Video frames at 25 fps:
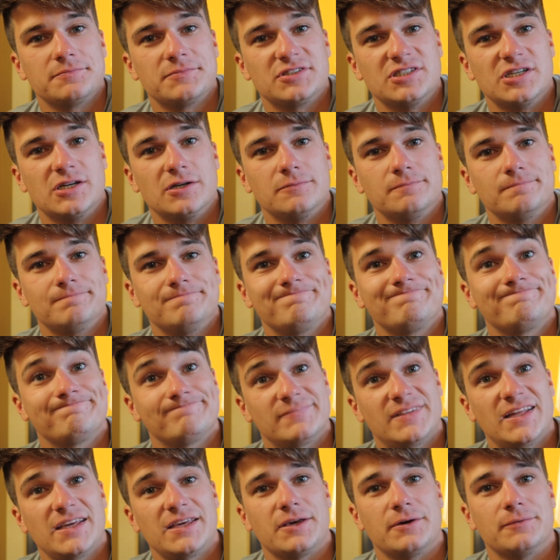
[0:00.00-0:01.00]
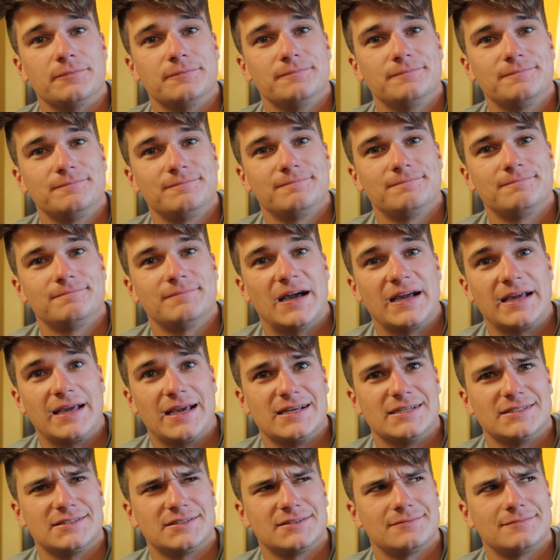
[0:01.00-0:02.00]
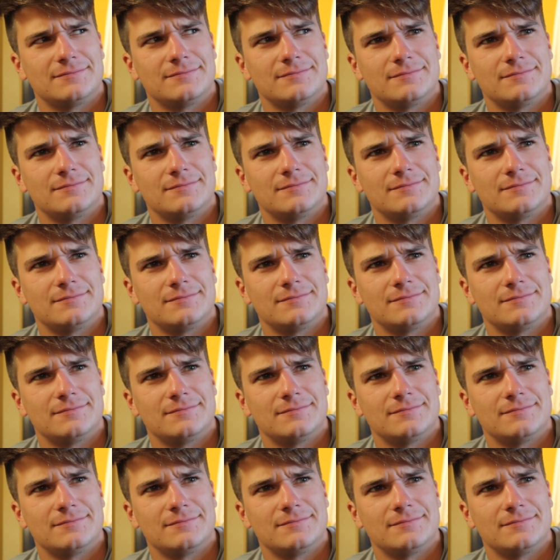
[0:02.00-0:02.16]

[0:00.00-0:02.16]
So, thank you, I guess.